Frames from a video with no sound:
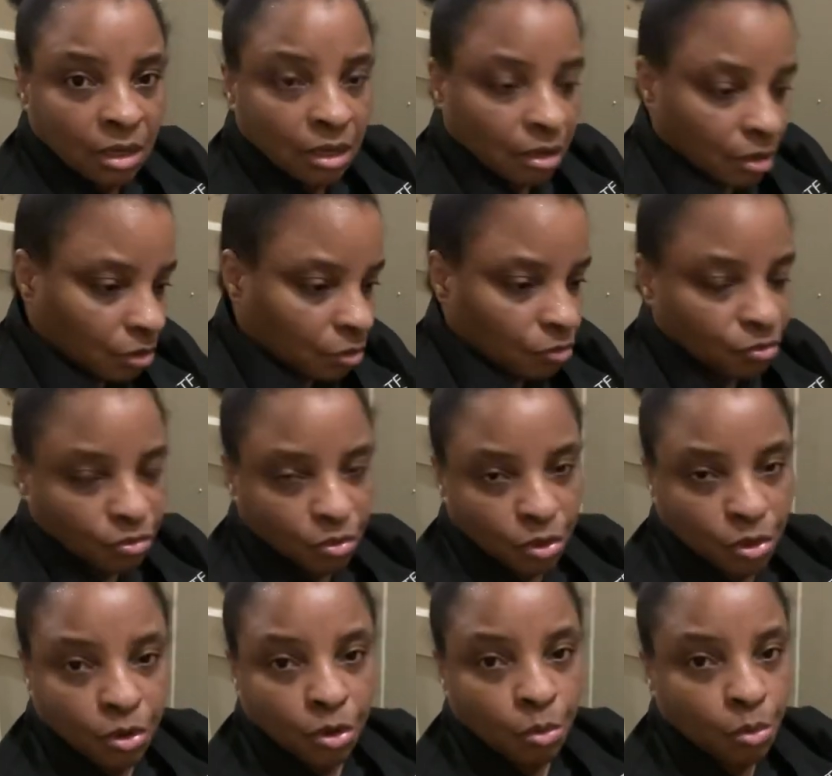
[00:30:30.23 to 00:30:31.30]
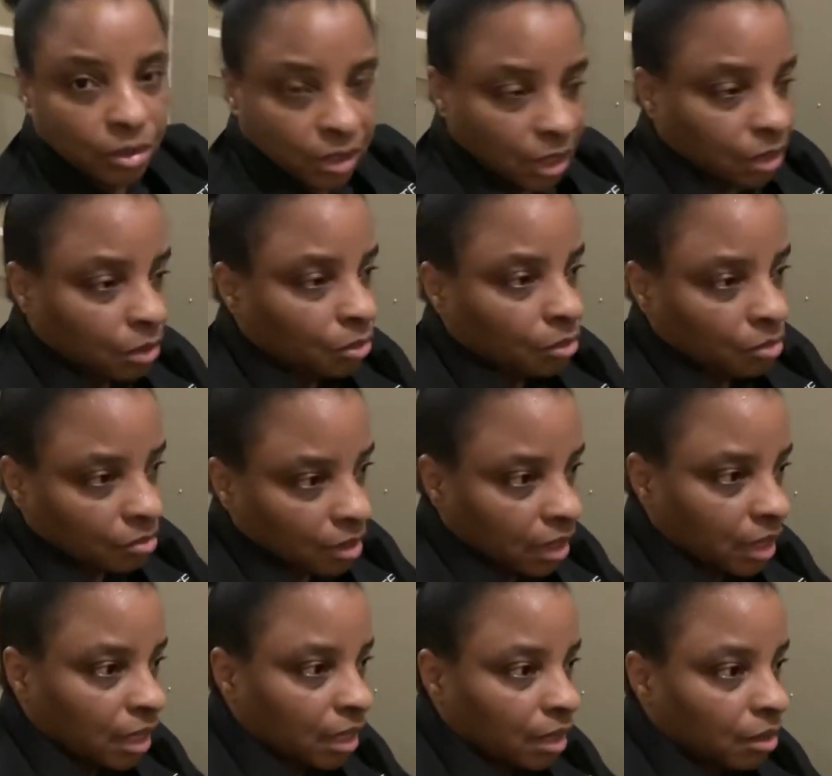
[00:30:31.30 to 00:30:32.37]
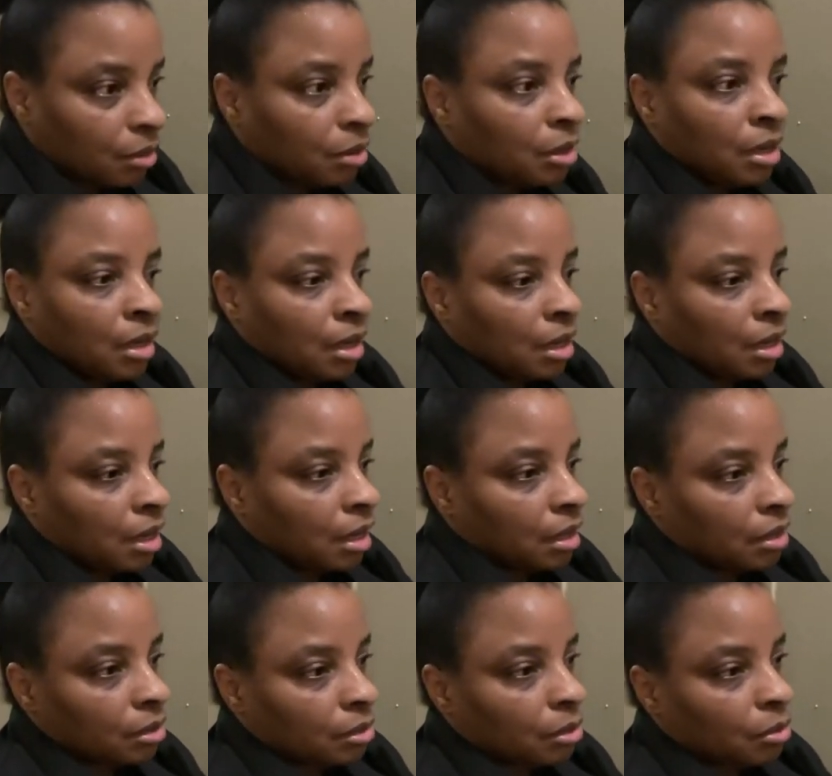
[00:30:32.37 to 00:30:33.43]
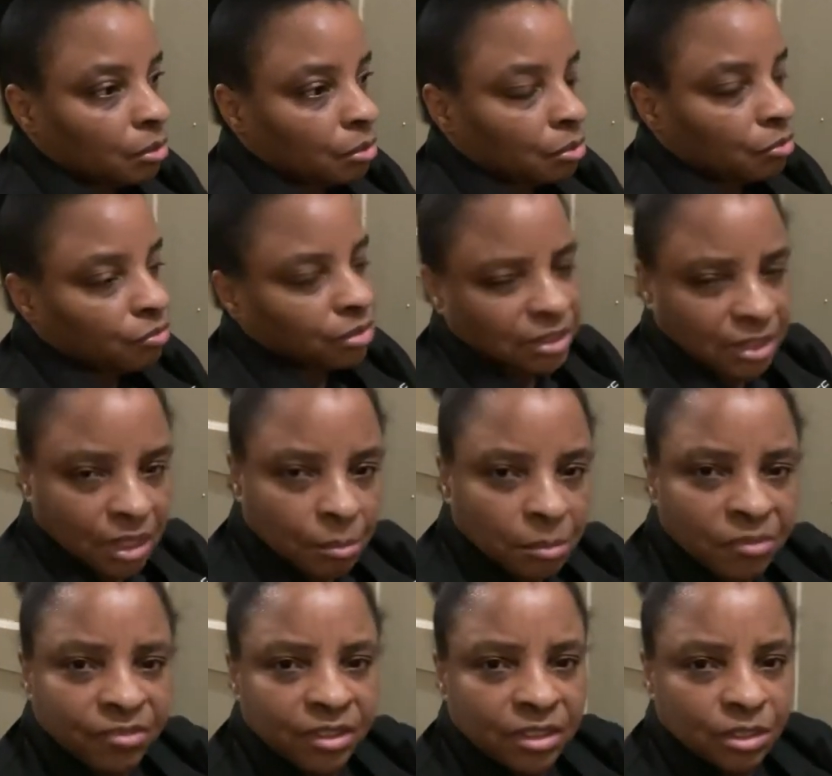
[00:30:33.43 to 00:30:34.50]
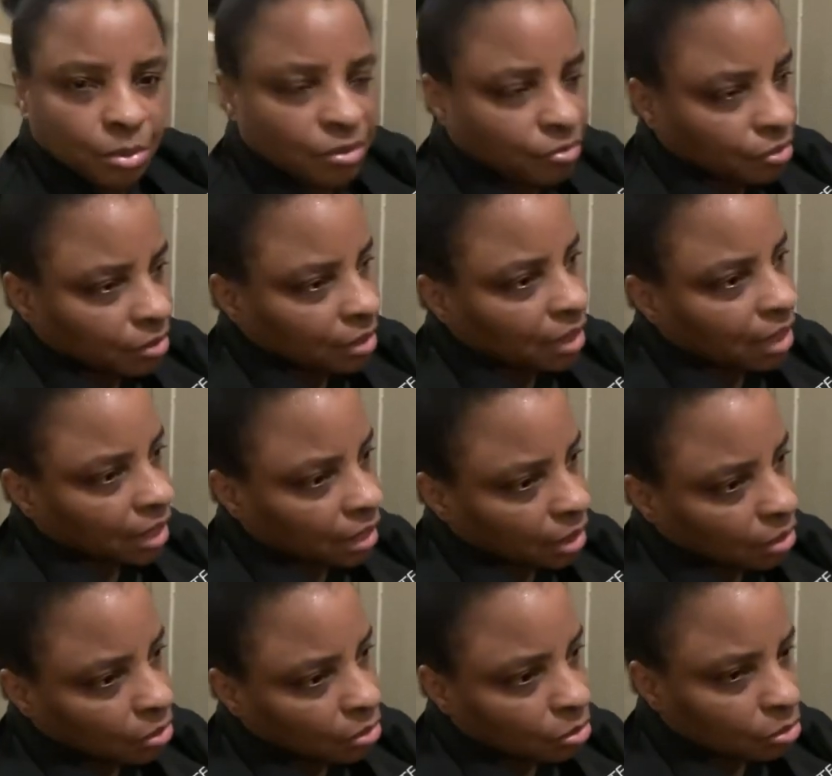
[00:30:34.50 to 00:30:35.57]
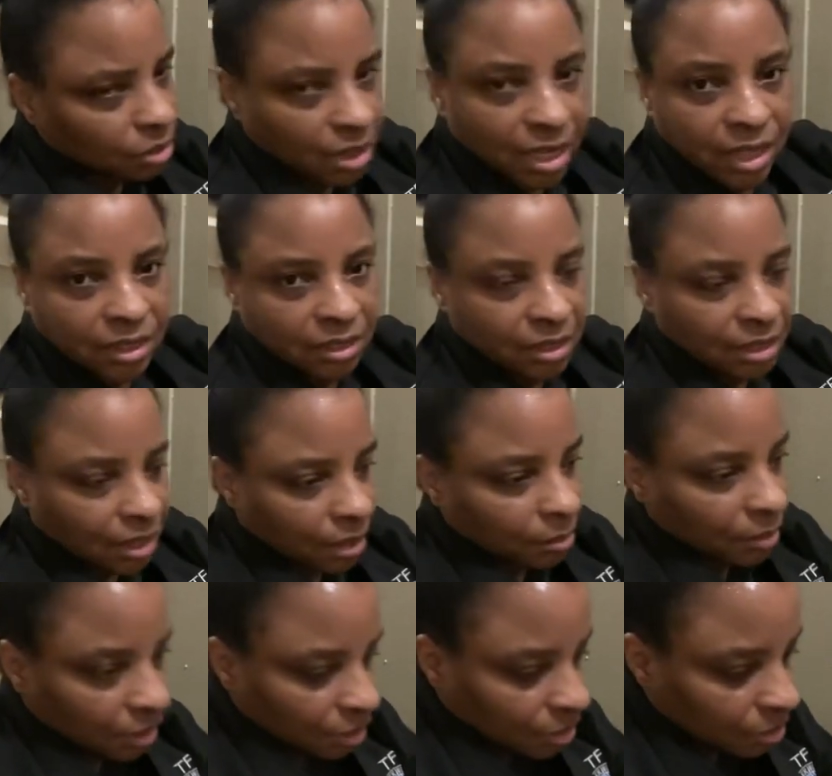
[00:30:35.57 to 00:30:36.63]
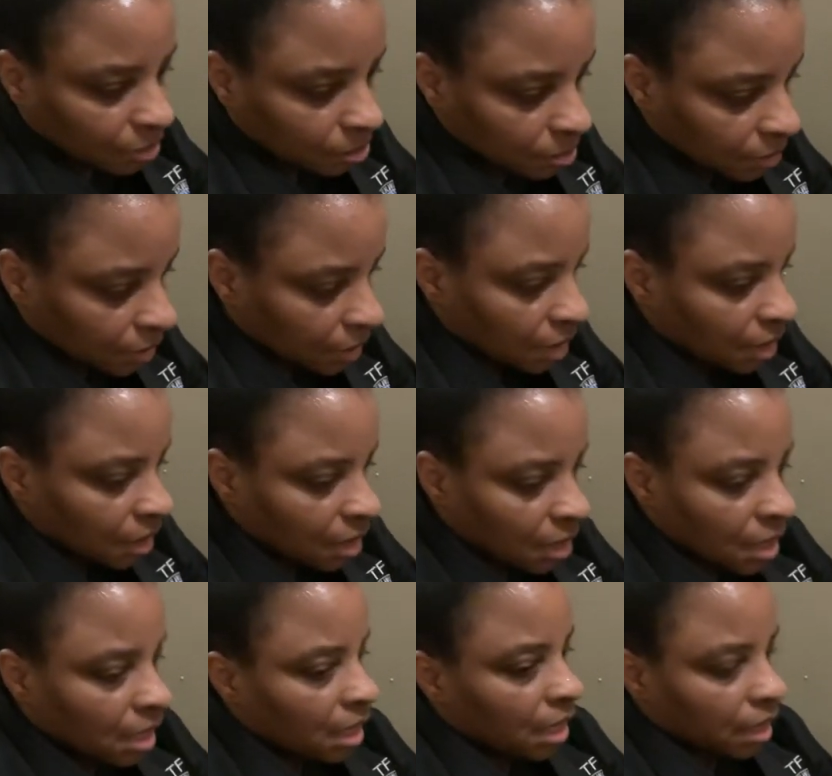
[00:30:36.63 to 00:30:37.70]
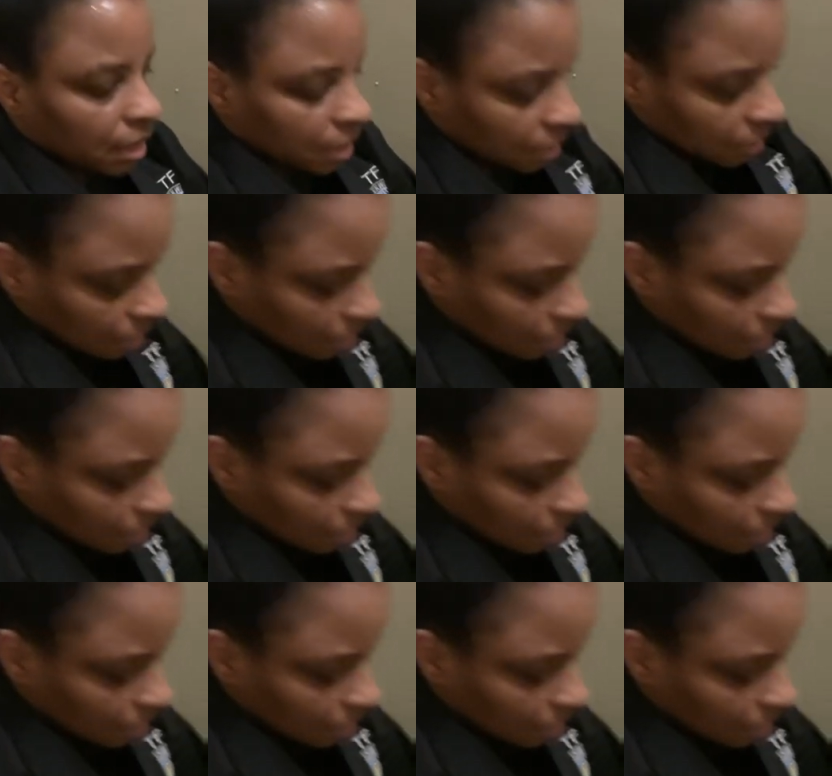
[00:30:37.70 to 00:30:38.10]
of, you know, what they're doing right now, you know, some of us, we feel like, you know, sky's the limit, you know what I'm saying? And there's